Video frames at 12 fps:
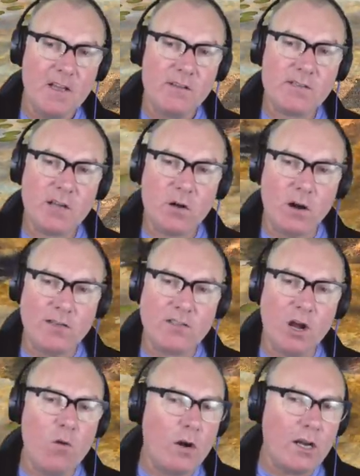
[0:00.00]
So I
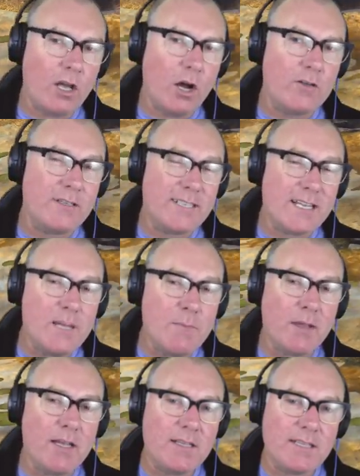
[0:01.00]
don't want to go deep
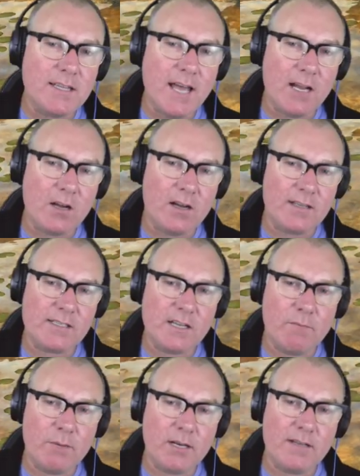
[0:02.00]
into that kind of
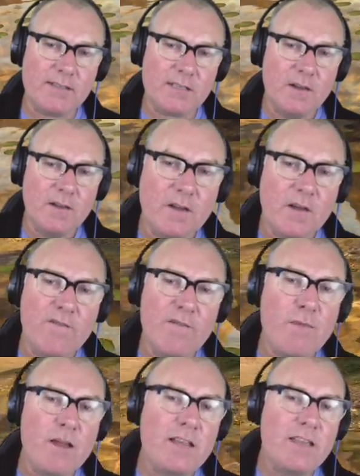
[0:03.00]
stuff because for me,